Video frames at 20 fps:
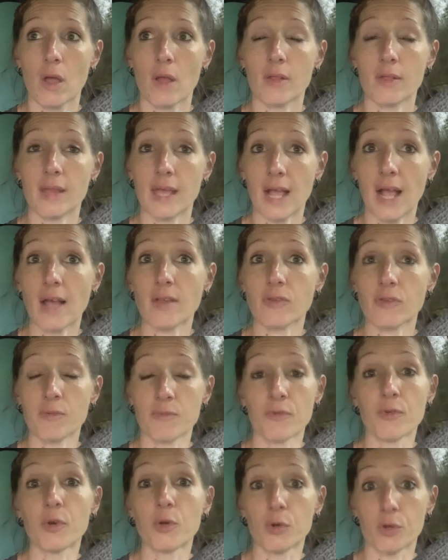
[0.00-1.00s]
They got
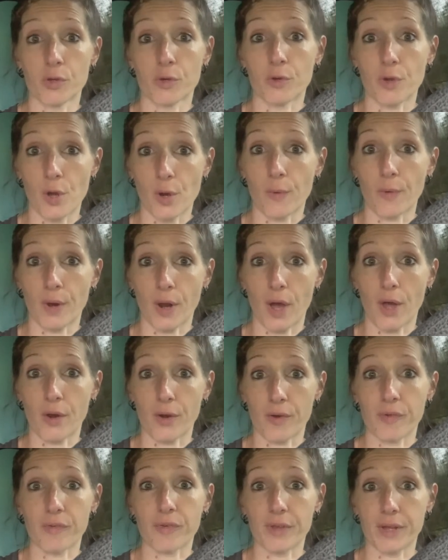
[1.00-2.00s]
some voodoo going
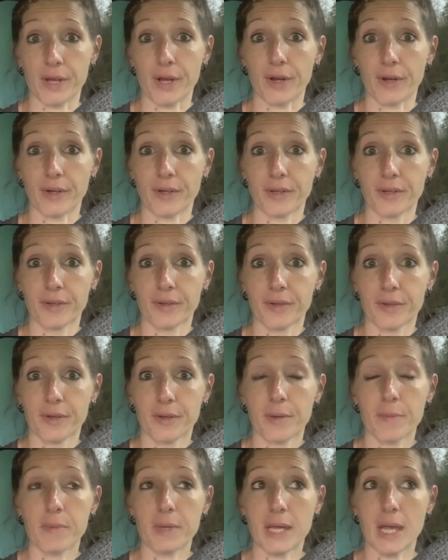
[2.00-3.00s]
on over there.
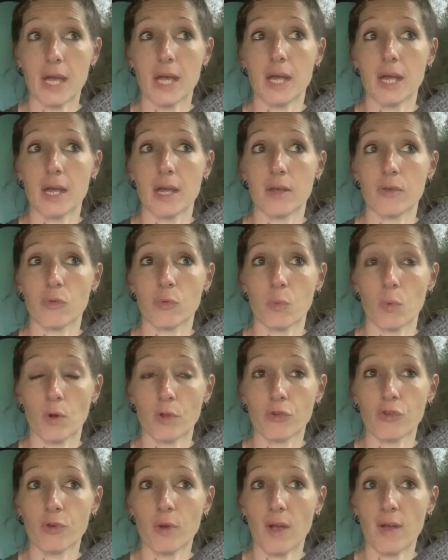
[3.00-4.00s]
Because
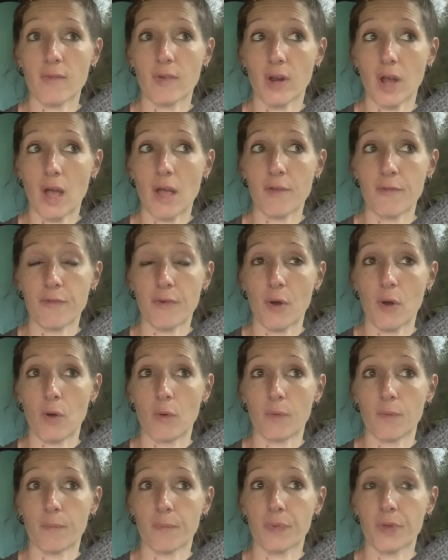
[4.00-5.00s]
once you have an
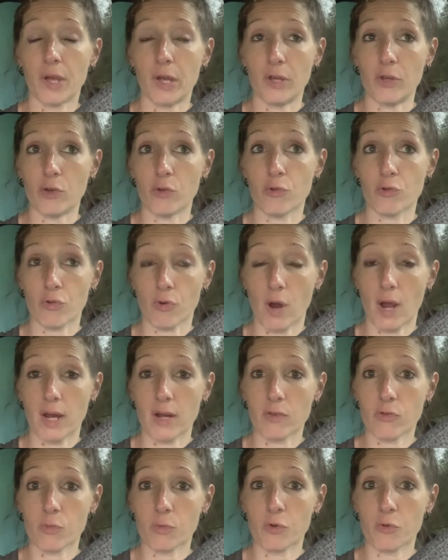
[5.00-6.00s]
iPhone and you try
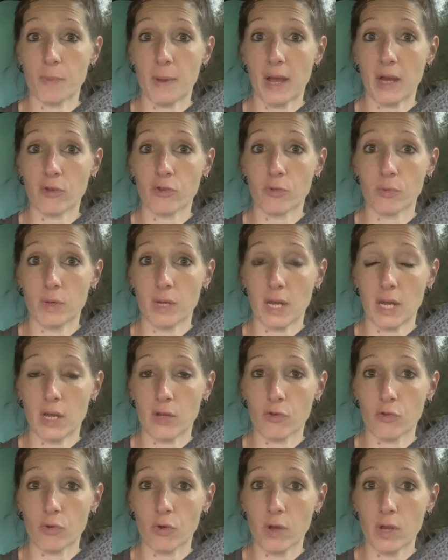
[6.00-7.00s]
to switch back to an
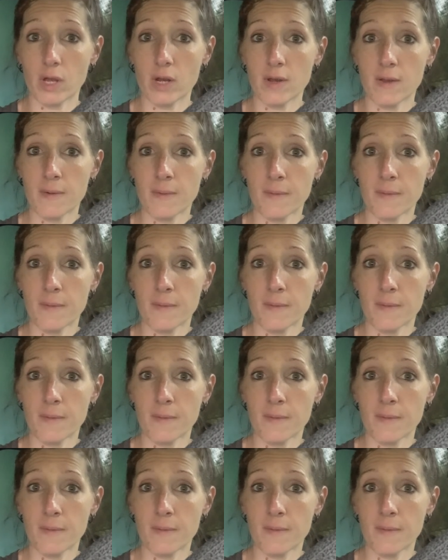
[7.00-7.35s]
Android,